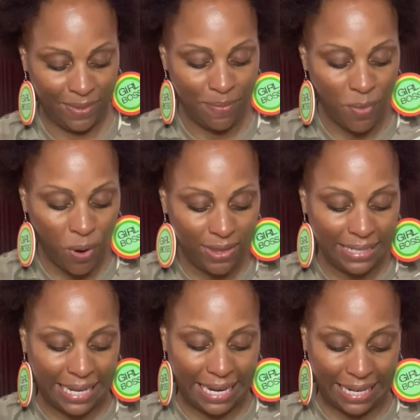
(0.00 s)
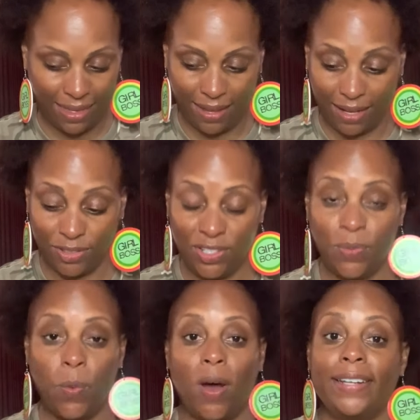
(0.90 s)
More than anything, she
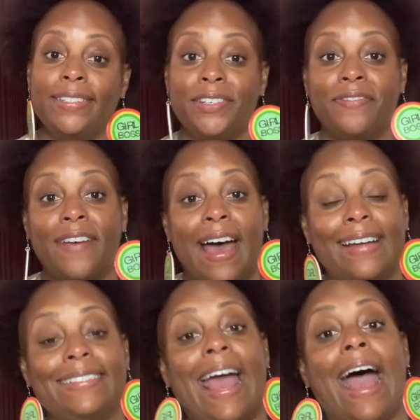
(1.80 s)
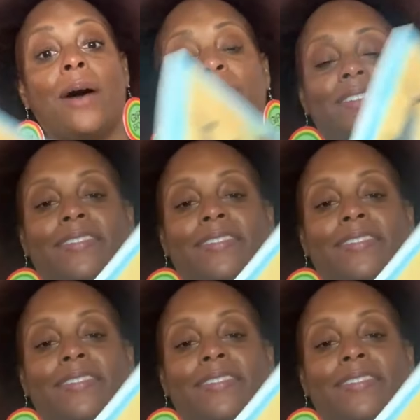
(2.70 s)
wanted to find out.